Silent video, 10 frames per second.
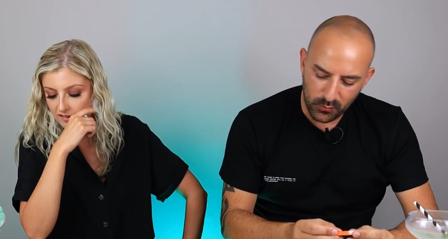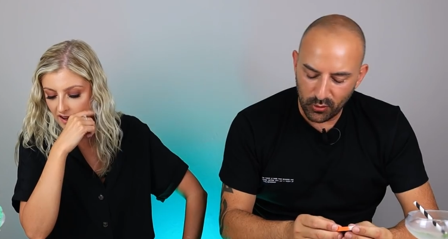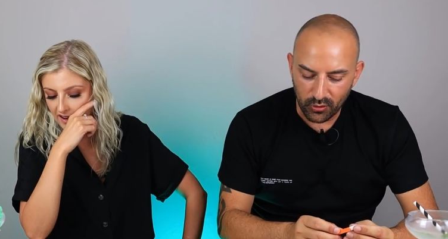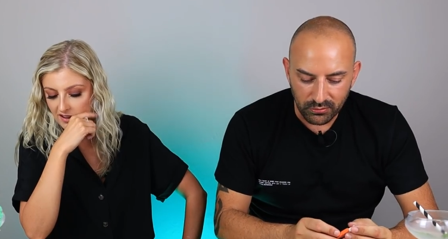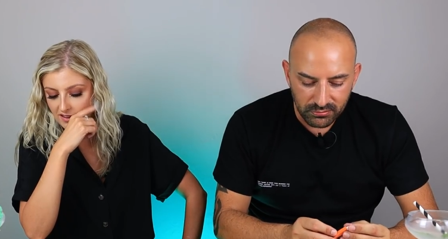Speaker 1: see was the
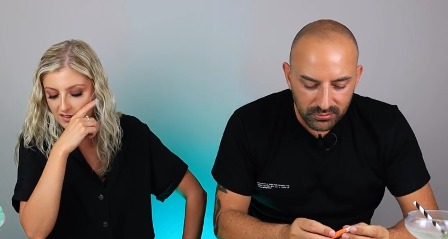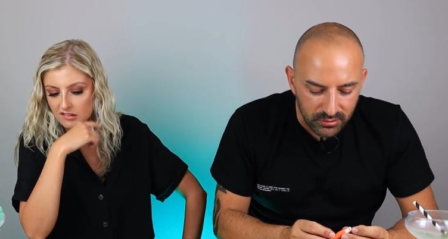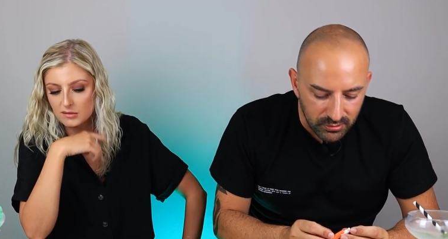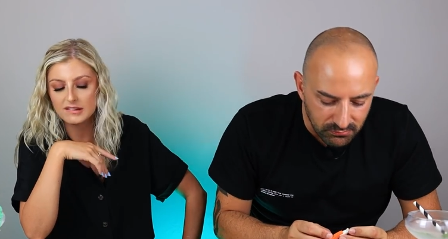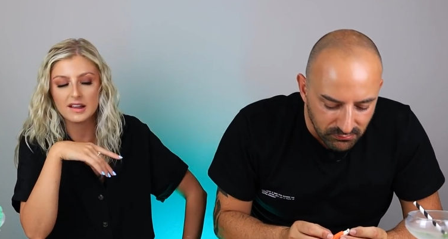wall, like
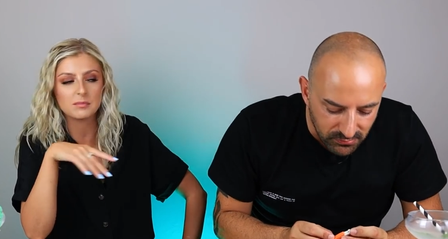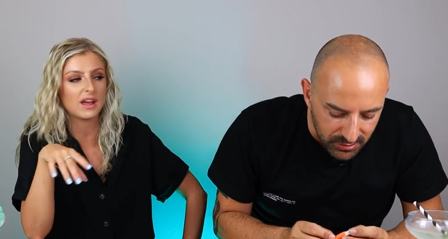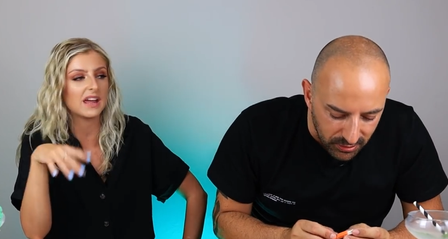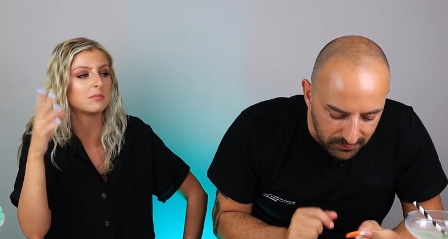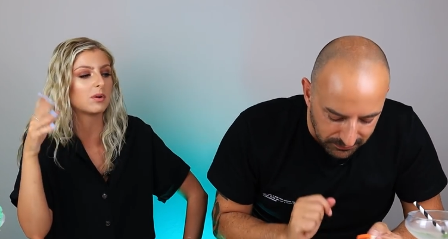this so, was like
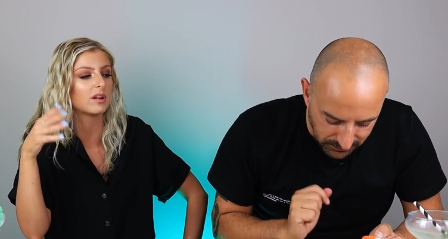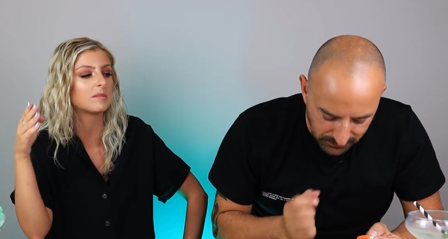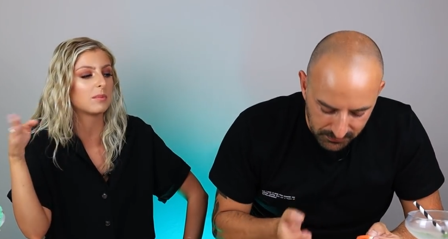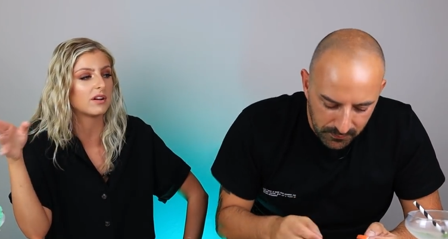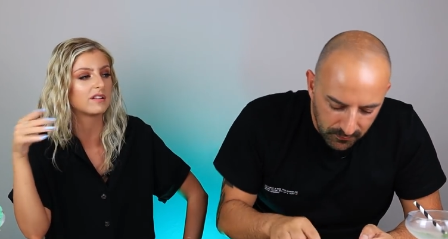pain you know.
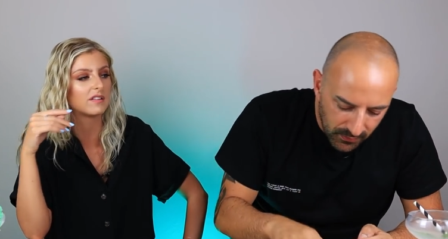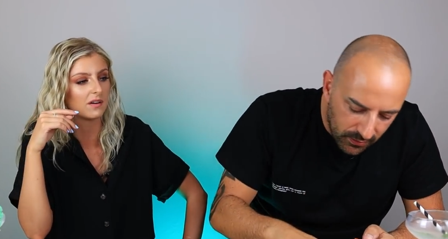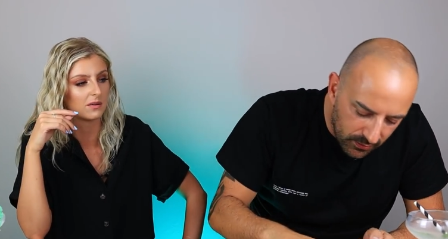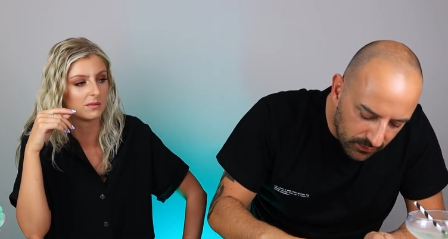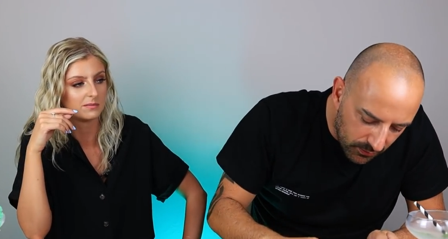plus plus.
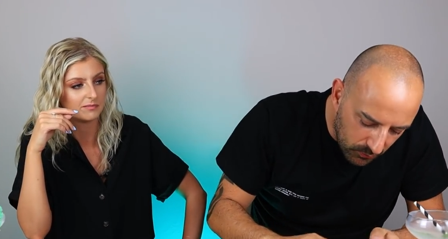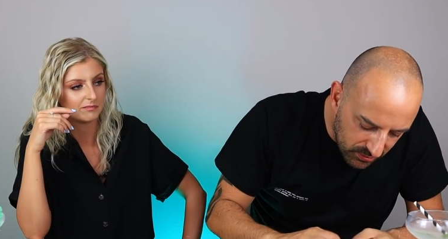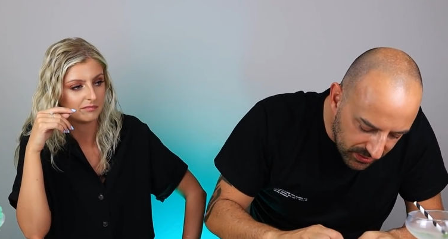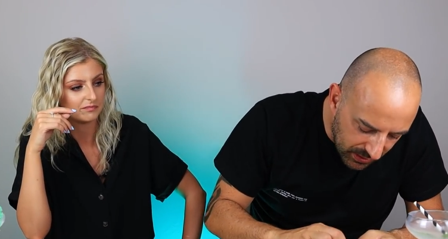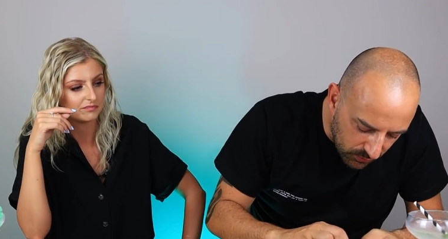Though.
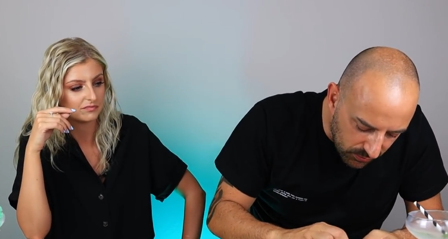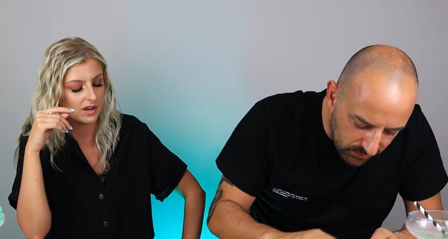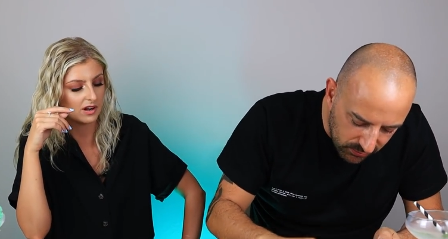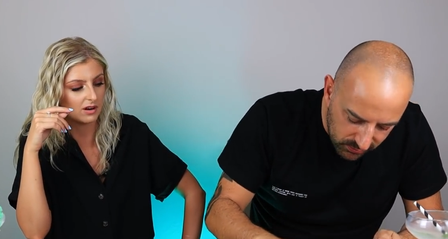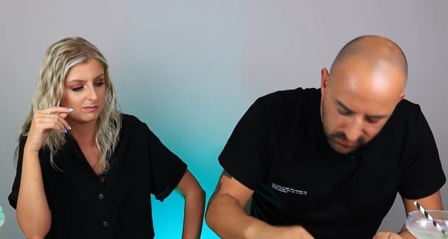
Speaker 2: What's that one?
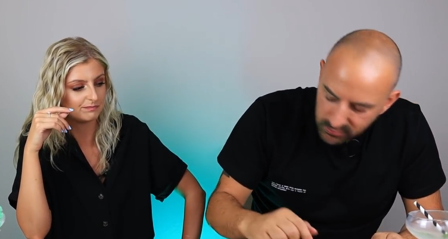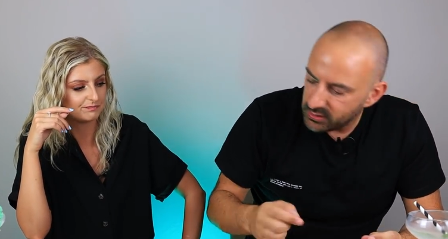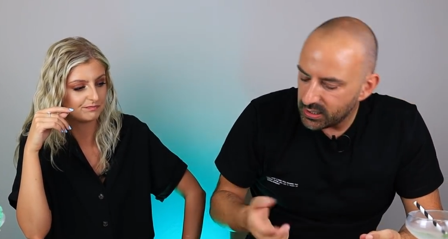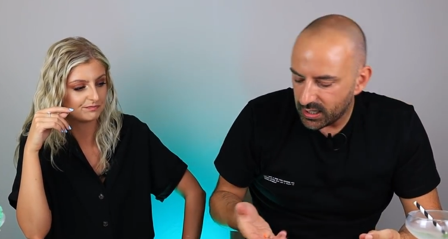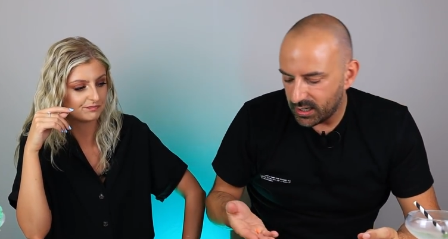
Speaker 1: You know.
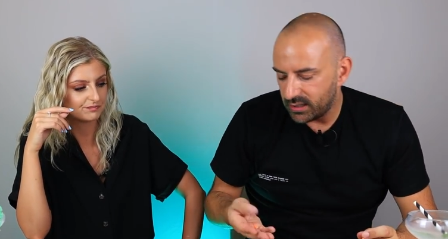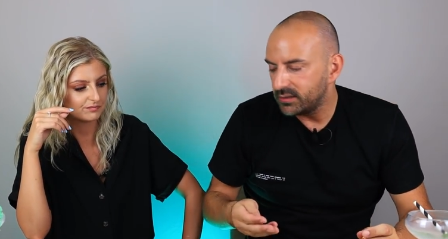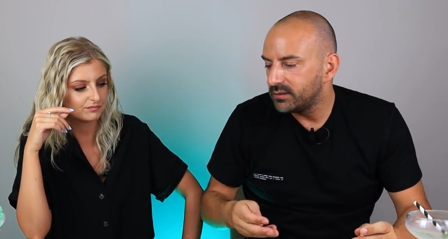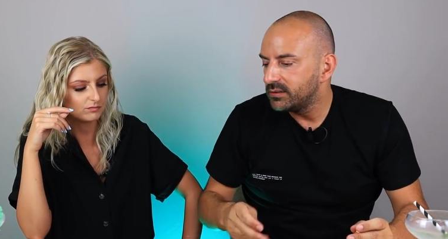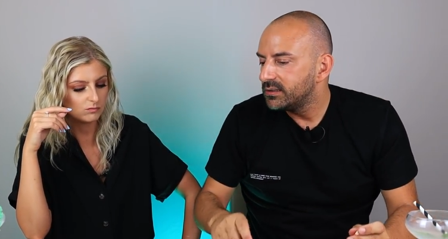
Speaker 2: Yeah.
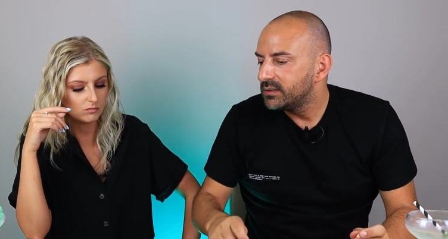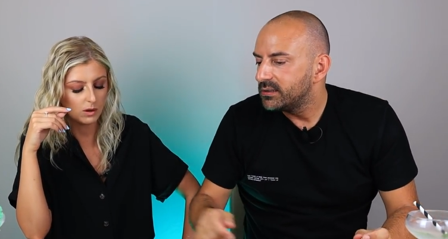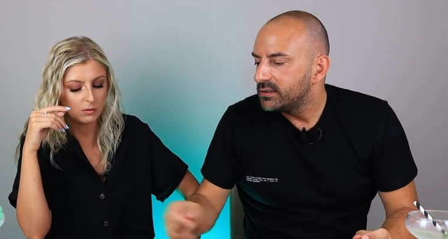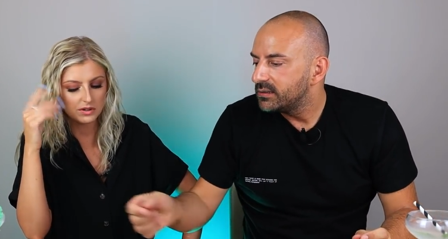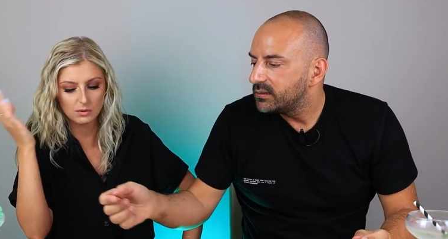
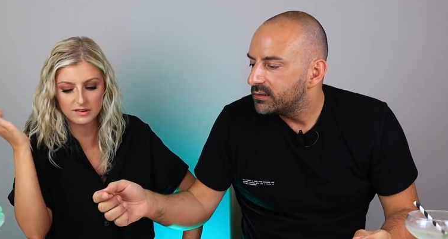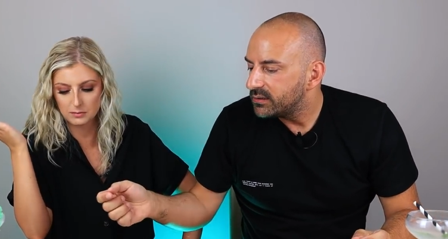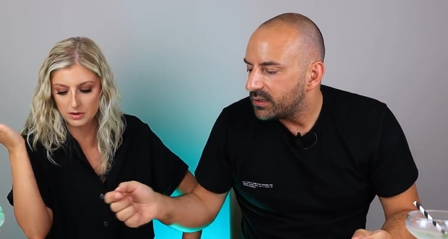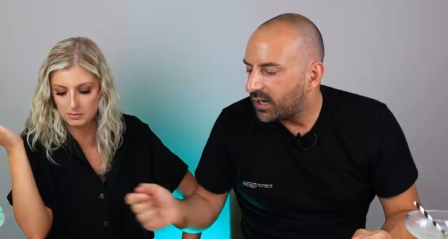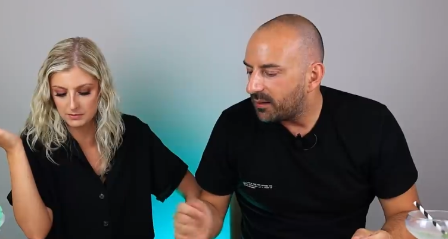
Speaker 1: What what's
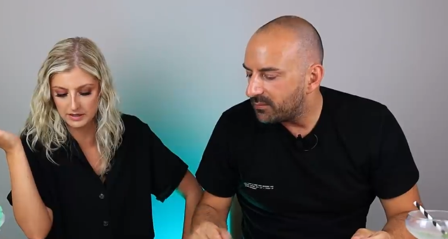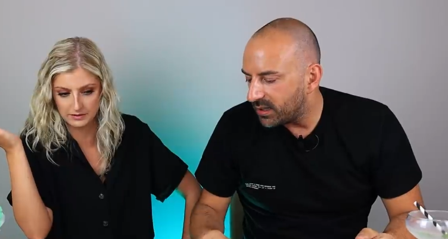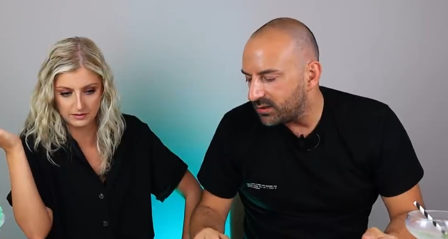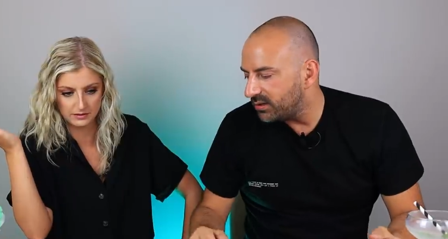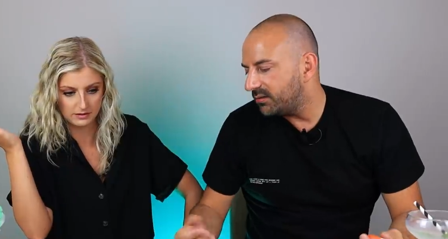the problem
Speaker 2: I'm
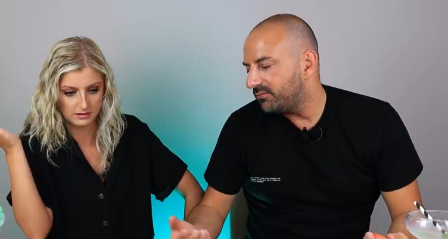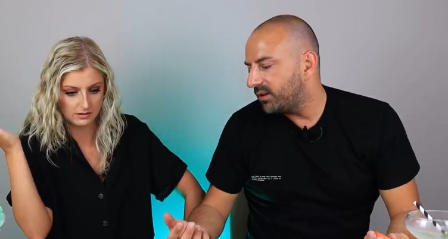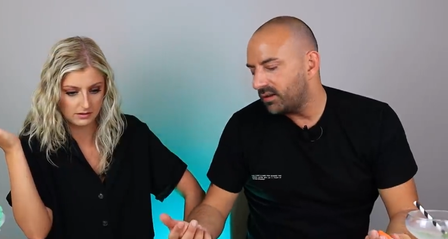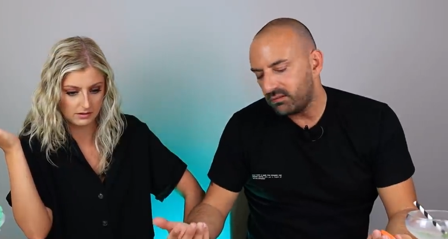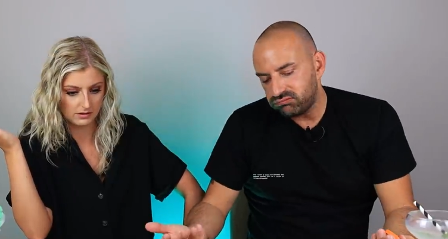here? Mad.
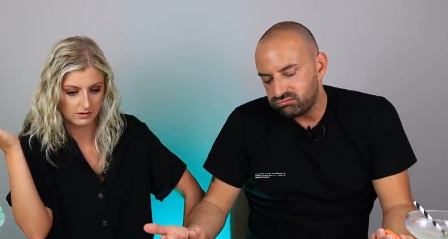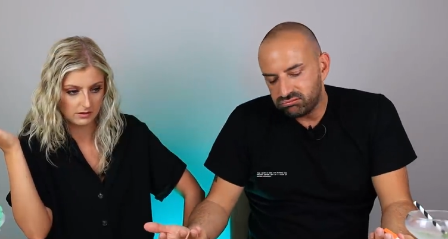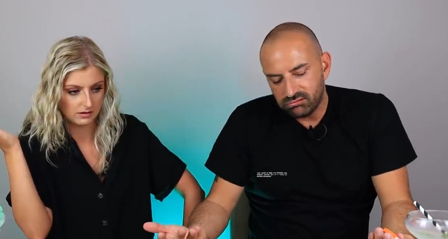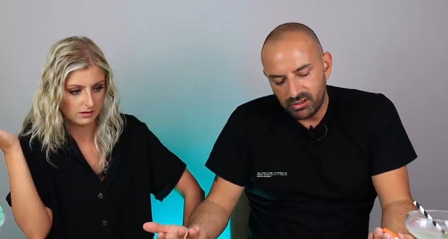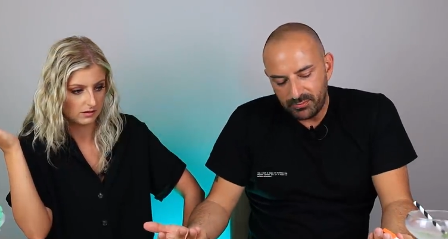Yeah,
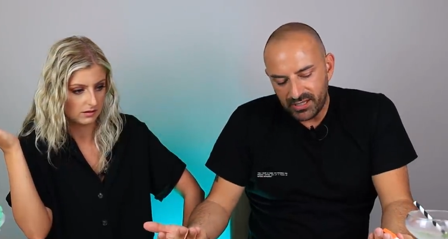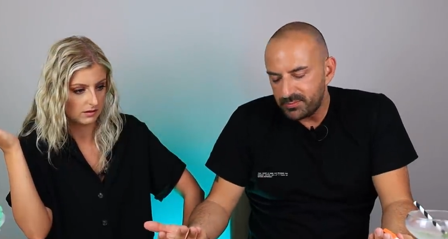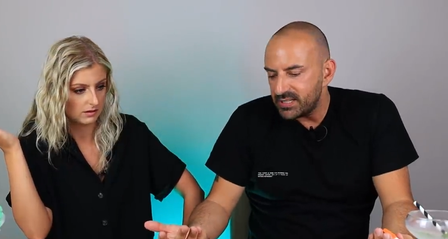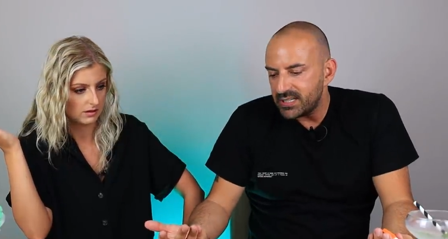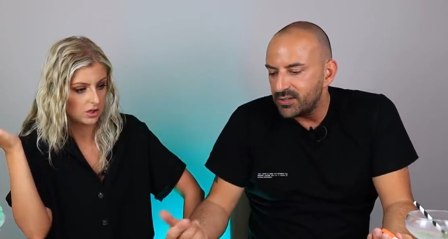
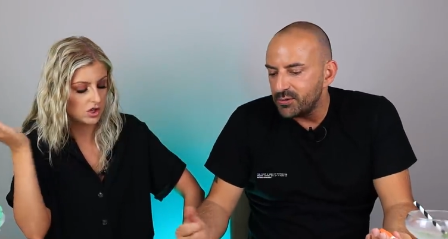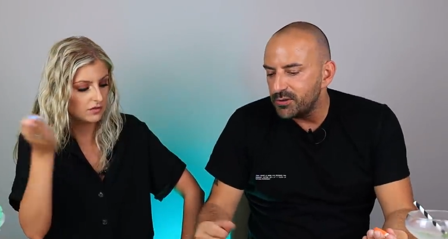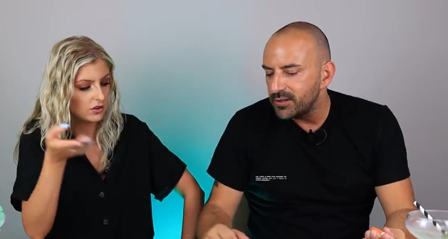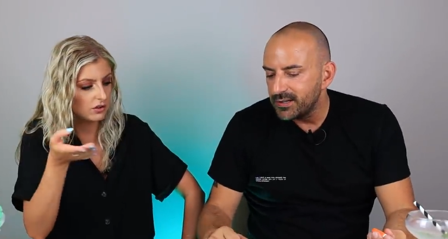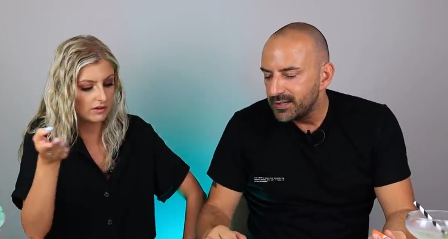bits missing,
Speaker 1: dude.
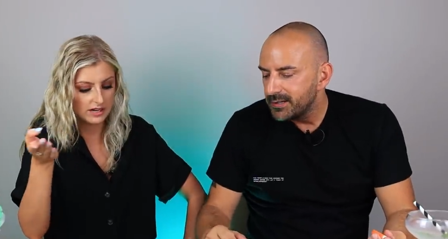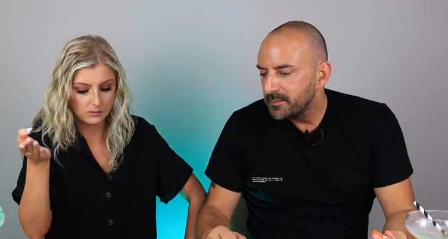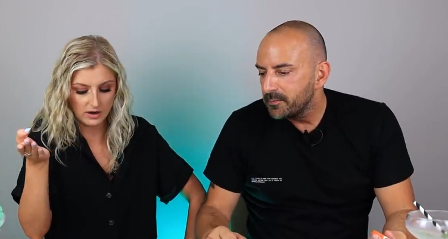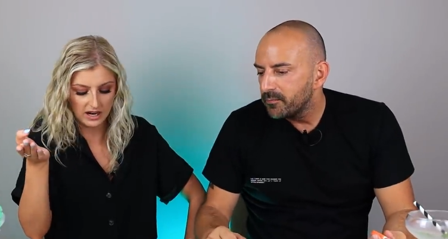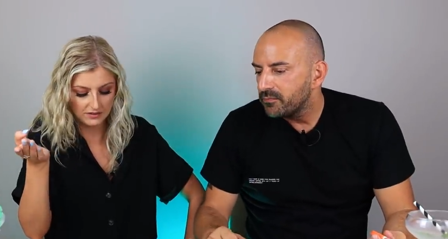You've done
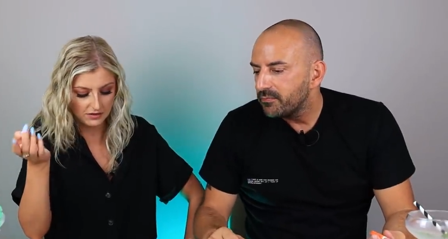really well.